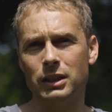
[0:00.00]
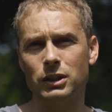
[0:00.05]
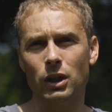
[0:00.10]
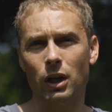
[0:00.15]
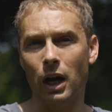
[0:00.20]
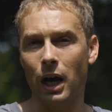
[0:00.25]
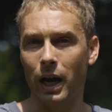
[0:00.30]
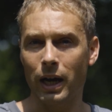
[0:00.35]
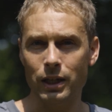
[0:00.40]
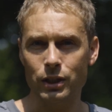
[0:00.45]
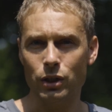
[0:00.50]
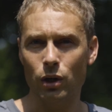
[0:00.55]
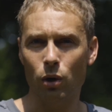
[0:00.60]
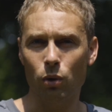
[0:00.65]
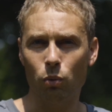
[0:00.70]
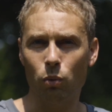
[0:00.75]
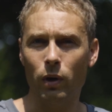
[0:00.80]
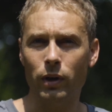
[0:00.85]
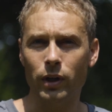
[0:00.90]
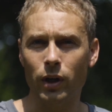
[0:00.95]
I've just been
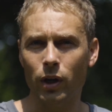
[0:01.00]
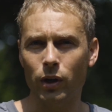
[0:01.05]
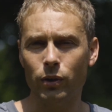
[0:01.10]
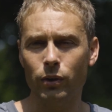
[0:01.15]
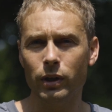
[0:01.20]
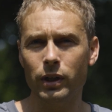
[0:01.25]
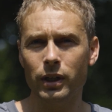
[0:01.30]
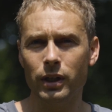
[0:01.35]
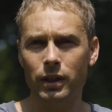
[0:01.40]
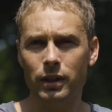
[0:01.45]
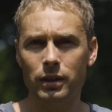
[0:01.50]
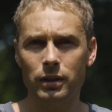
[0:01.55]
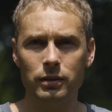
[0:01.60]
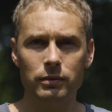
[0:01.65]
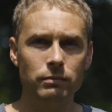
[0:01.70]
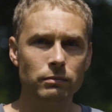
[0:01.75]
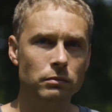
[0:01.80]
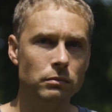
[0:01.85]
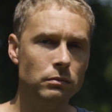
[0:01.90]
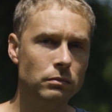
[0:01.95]
using the wrong
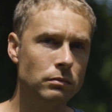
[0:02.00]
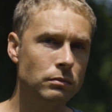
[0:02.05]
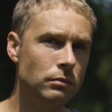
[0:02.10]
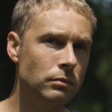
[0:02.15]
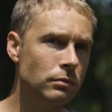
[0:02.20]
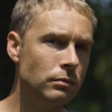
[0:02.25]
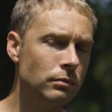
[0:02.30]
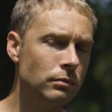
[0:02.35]
camera this entire